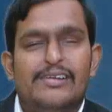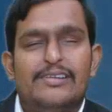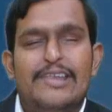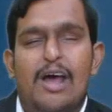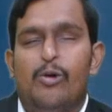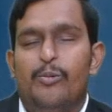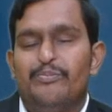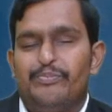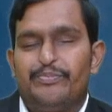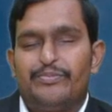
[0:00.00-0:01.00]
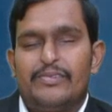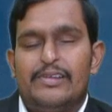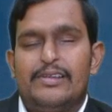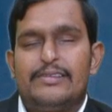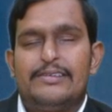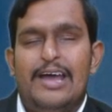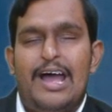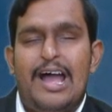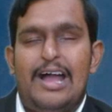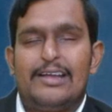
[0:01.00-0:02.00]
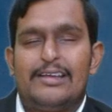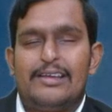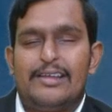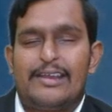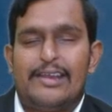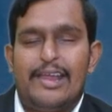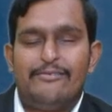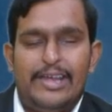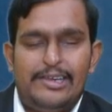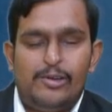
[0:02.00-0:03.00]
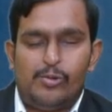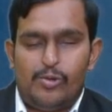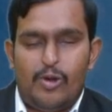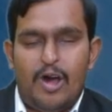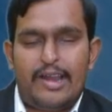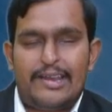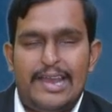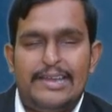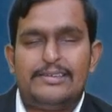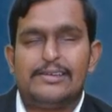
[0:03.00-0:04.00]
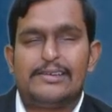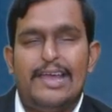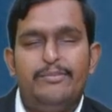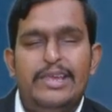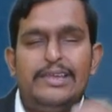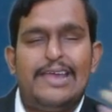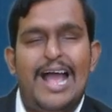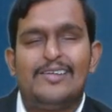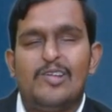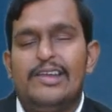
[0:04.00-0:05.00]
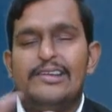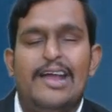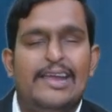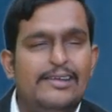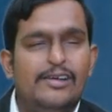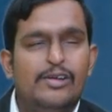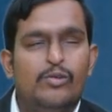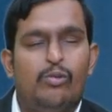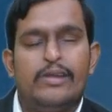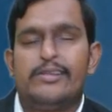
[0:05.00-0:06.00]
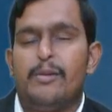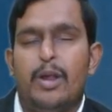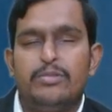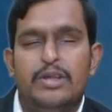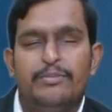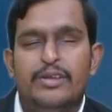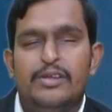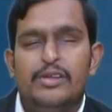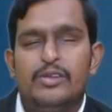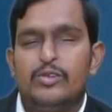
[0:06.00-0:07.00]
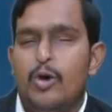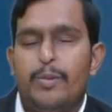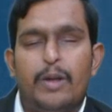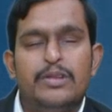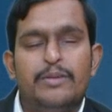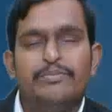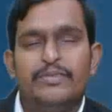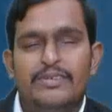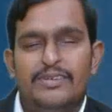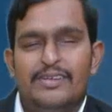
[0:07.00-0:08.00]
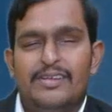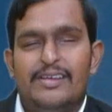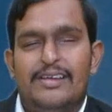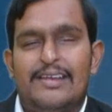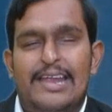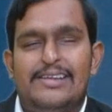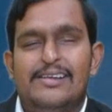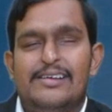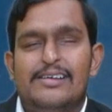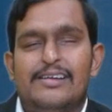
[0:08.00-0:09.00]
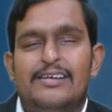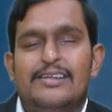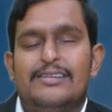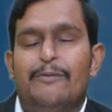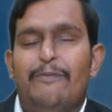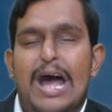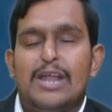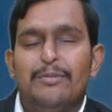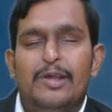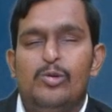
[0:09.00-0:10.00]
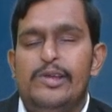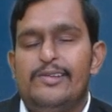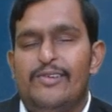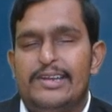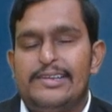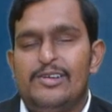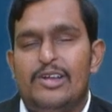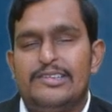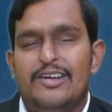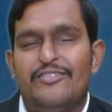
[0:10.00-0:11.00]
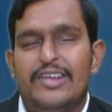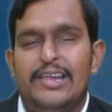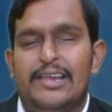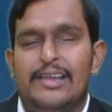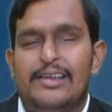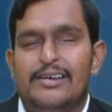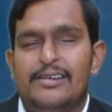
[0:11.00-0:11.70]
Now, the revenue or rent can be in cash or in kind. What's the problem? No problem, right? The farmer who is working on the field